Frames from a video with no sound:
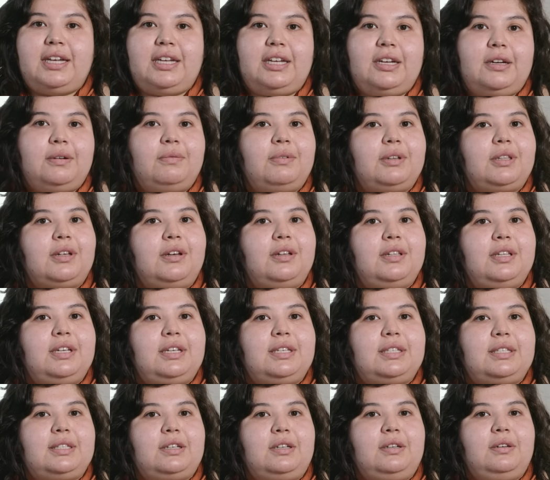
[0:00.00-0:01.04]
you with all
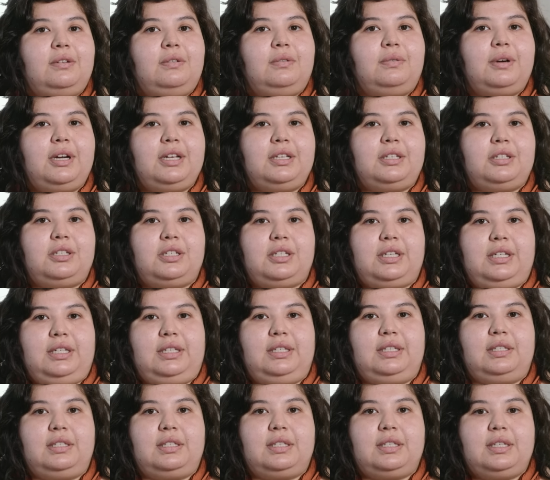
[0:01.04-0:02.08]
these
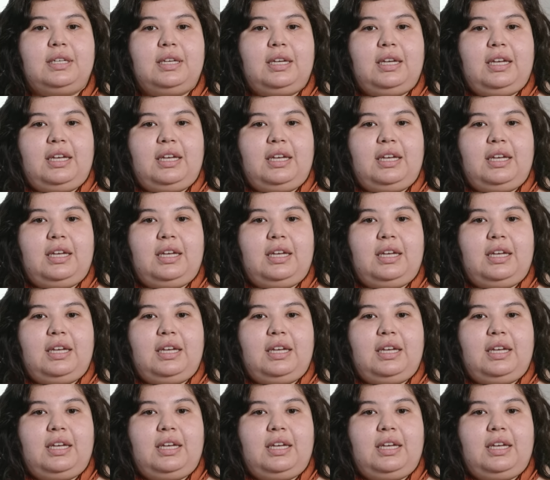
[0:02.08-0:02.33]
questions